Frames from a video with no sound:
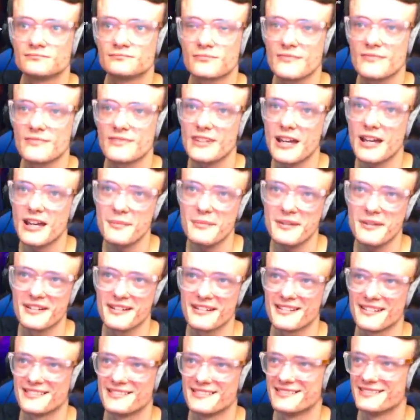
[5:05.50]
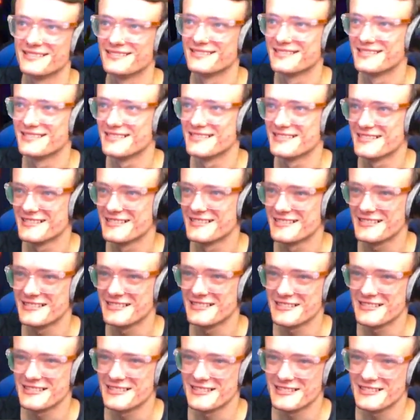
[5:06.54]
Damn it!
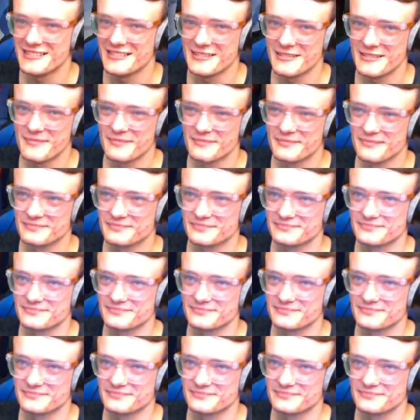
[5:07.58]
We're there, we're there, Luke.